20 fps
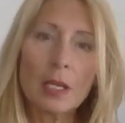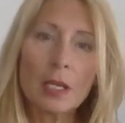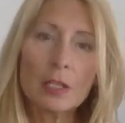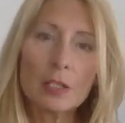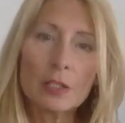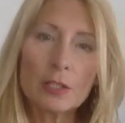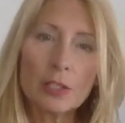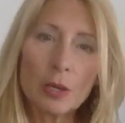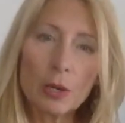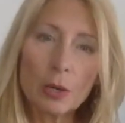
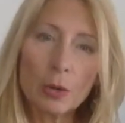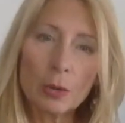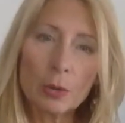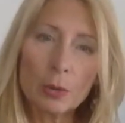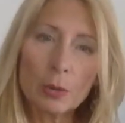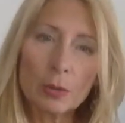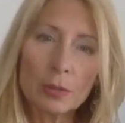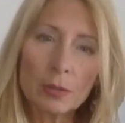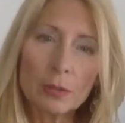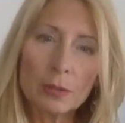
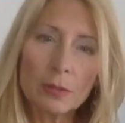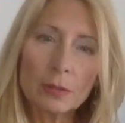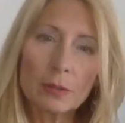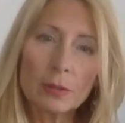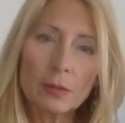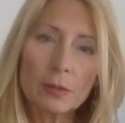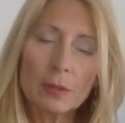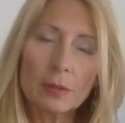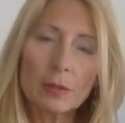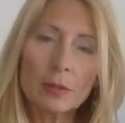So
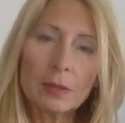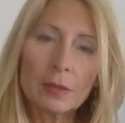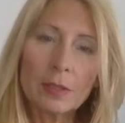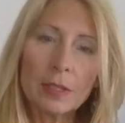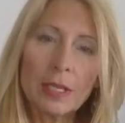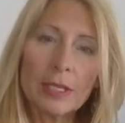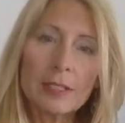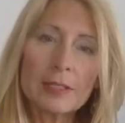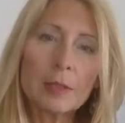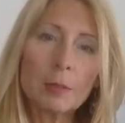
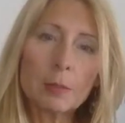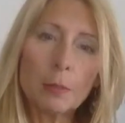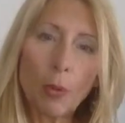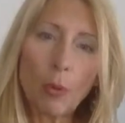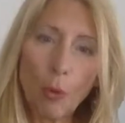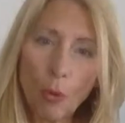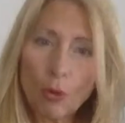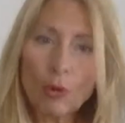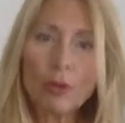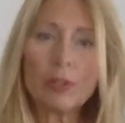it's
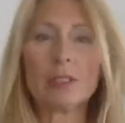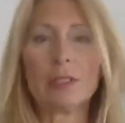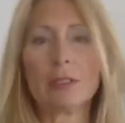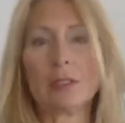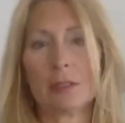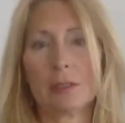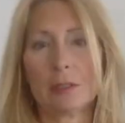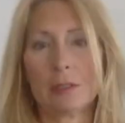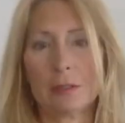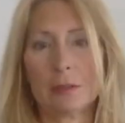
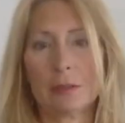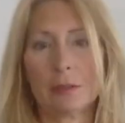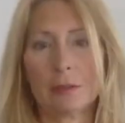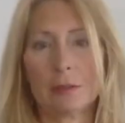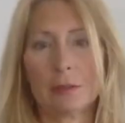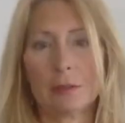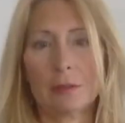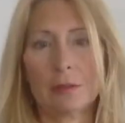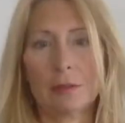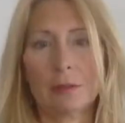important,
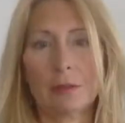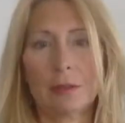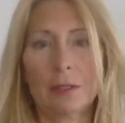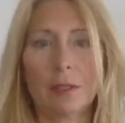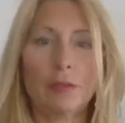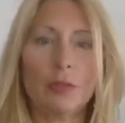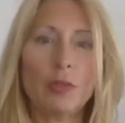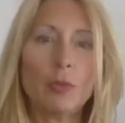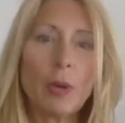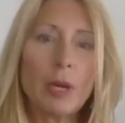
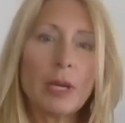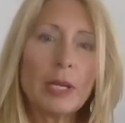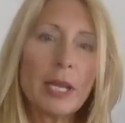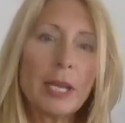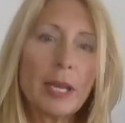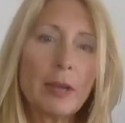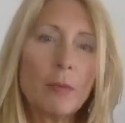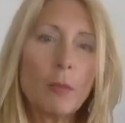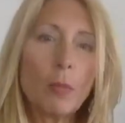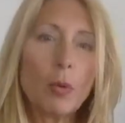if you want to
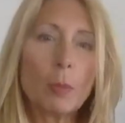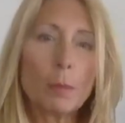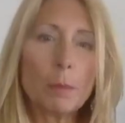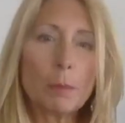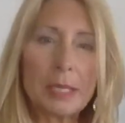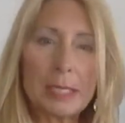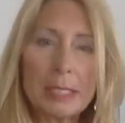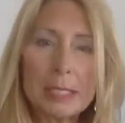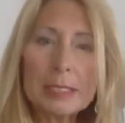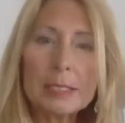have more
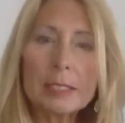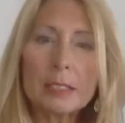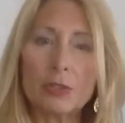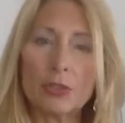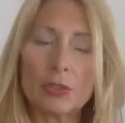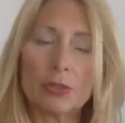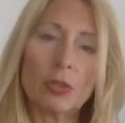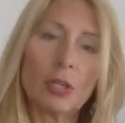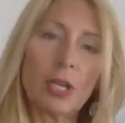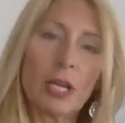peace in
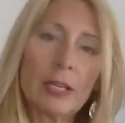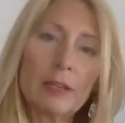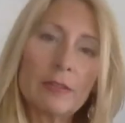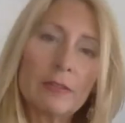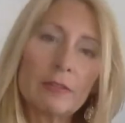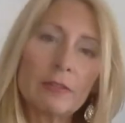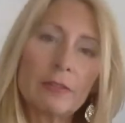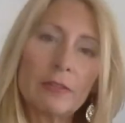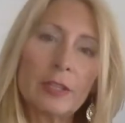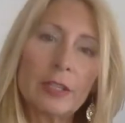your life,
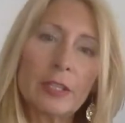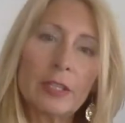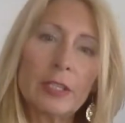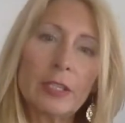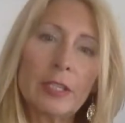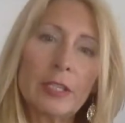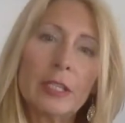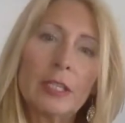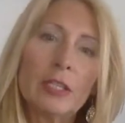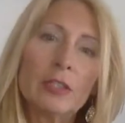
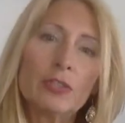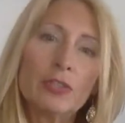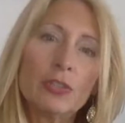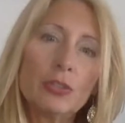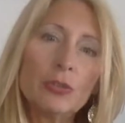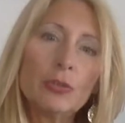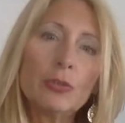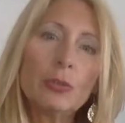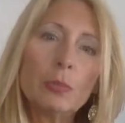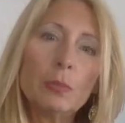
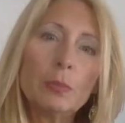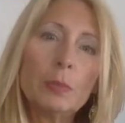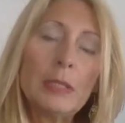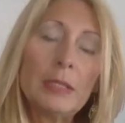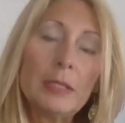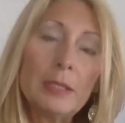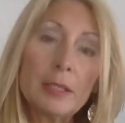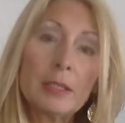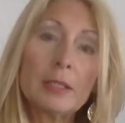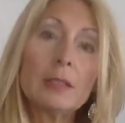to
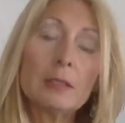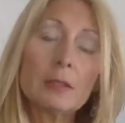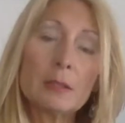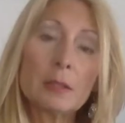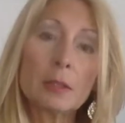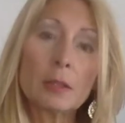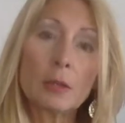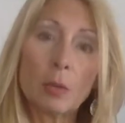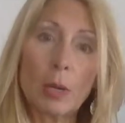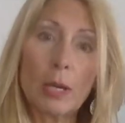begin
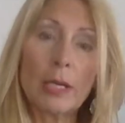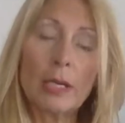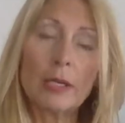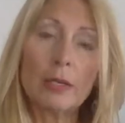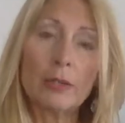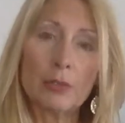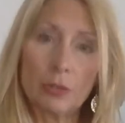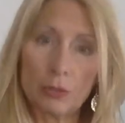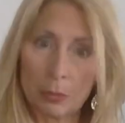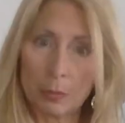to
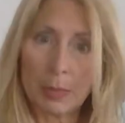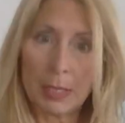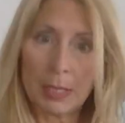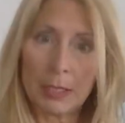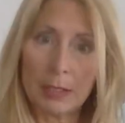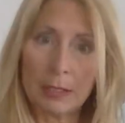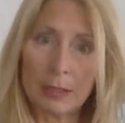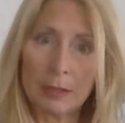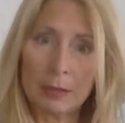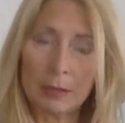quiet your
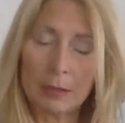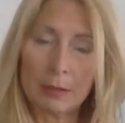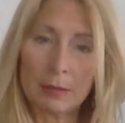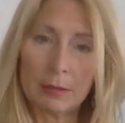mind.